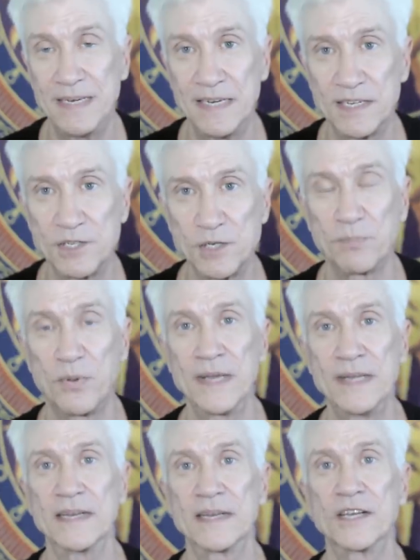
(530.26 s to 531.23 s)
be
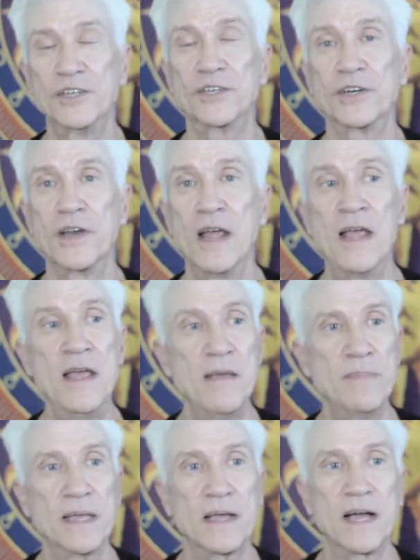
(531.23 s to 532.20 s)
disappointed
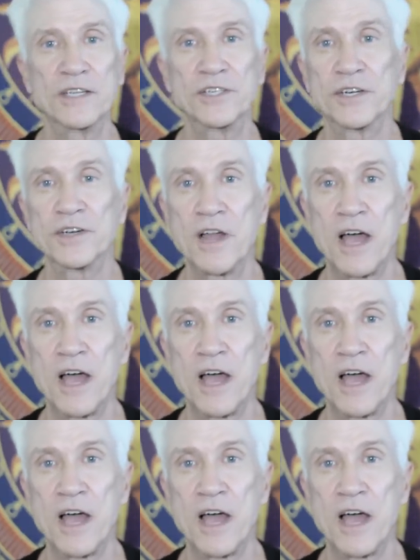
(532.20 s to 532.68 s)
because you're